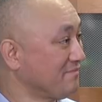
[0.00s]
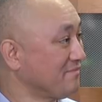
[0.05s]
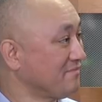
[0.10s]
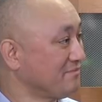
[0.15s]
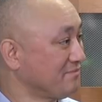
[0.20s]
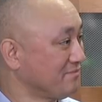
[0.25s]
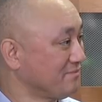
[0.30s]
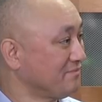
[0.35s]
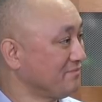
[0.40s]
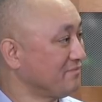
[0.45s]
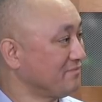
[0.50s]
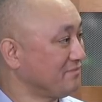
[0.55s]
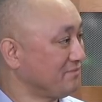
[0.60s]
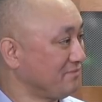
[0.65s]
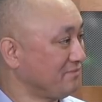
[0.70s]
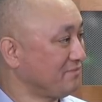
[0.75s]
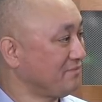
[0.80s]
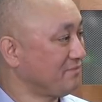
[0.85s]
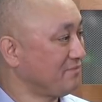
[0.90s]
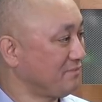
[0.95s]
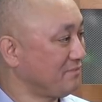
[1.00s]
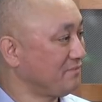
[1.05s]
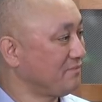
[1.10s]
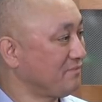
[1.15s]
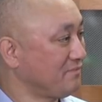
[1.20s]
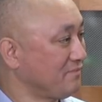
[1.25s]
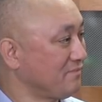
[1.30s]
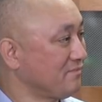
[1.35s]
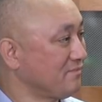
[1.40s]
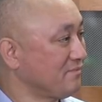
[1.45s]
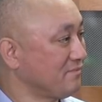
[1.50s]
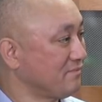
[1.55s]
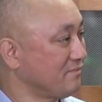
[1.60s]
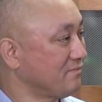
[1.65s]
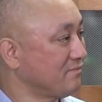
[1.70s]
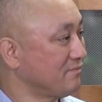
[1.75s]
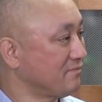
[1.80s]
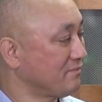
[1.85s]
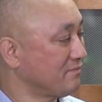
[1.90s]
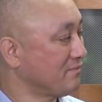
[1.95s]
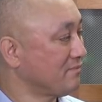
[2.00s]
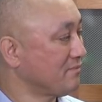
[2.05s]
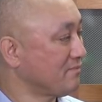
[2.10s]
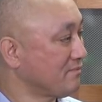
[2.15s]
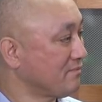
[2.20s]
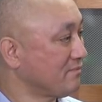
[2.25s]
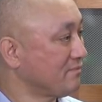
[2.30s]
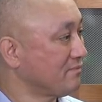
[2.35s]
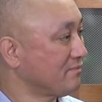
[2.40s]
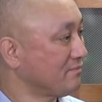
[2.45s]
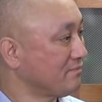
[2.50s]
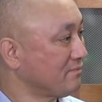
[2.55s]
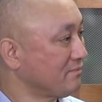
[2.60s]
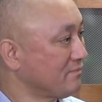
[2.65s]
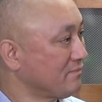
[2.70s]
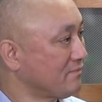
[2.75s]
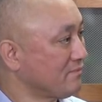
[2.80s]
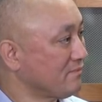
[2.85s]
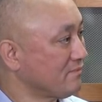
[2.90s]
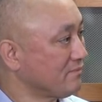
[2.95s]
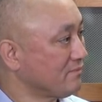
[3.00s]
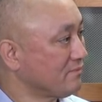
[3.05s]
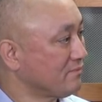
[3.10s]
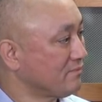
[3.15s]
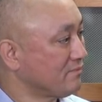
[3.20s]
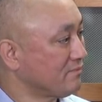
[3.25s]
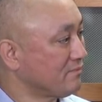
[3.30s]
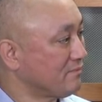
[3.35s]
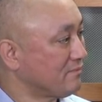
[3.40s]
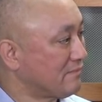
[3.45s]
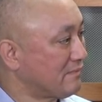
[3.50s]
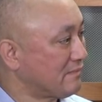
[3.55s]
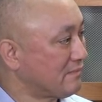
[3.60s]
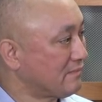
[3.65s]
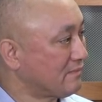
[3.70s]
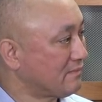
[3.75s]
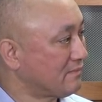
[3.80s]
[no speech]